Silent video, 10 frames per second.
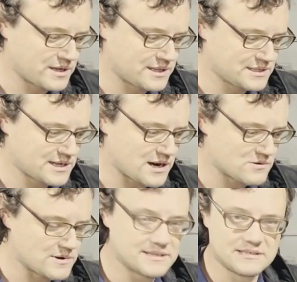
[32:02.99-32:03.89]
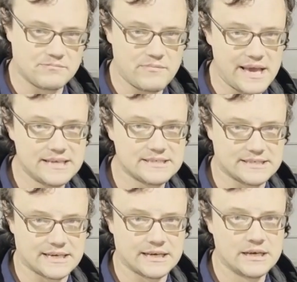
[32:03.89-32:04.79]
This car runs
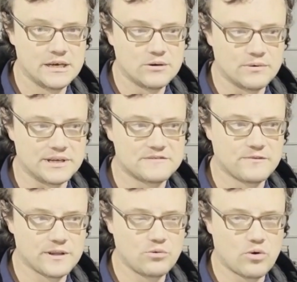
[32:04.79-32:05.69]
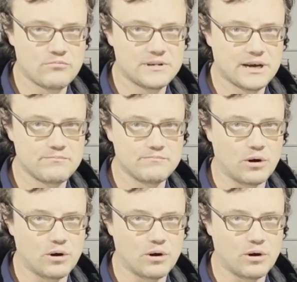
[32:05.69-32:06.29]
amazing when it's fully warmed up,